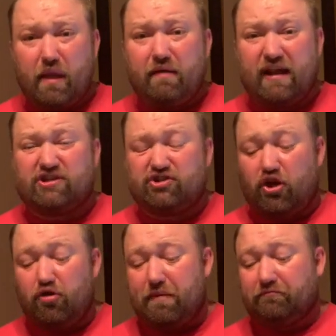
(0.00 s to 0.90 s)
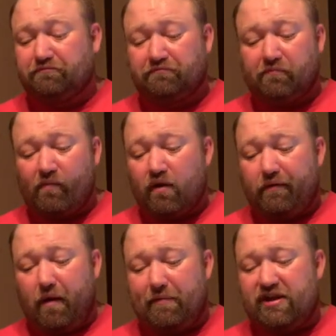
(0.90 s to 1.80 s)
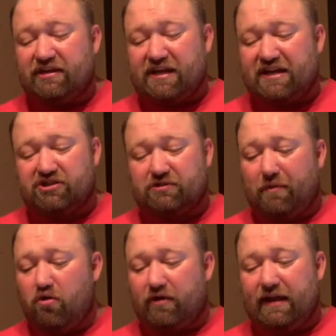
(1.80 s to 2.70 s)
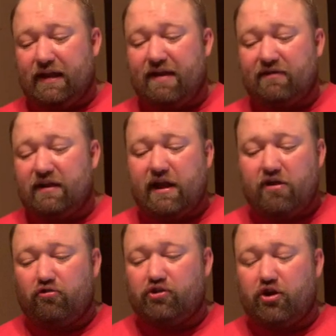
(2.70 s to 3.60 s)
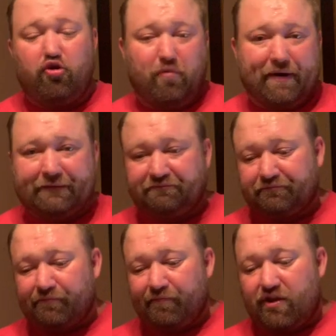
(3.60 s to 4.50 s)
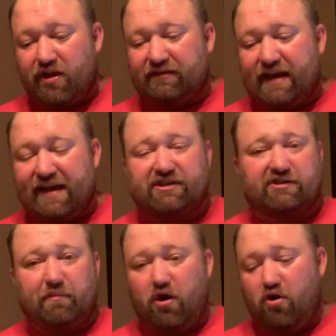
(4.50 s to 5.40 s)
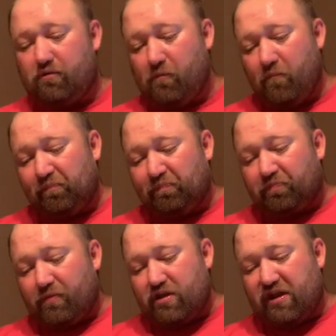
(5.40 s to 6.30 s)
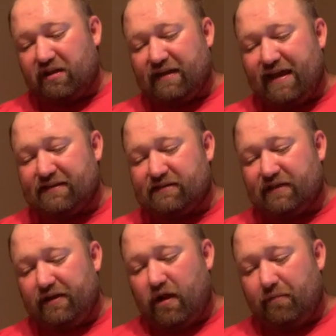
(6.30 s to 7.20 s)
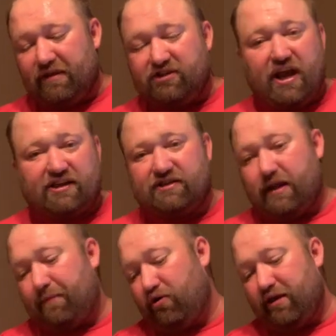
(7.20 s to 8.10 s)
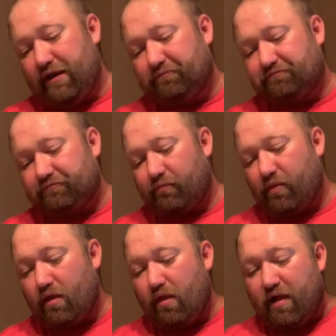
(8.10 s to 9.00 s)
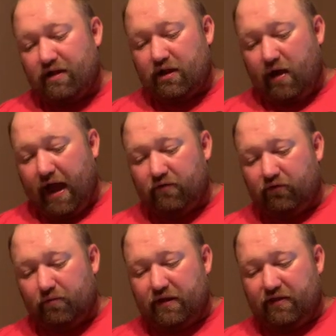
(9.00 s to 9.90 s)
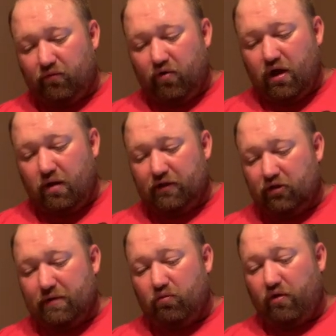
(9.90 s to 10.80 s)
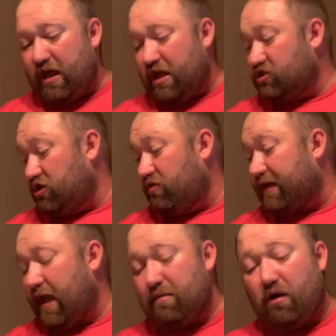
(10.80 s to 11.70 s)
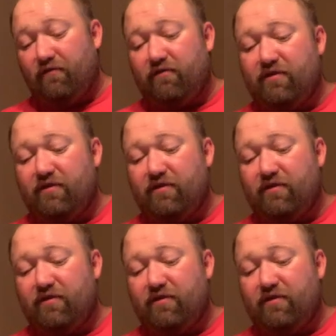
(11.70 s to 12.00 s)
That's stupid. I mean, you can taste the smoke in it, even in an inner tube. You can taste the smoke. You can taste the injection that I put in. Add a little bit of the rub and a little bit more of the au jus that came off of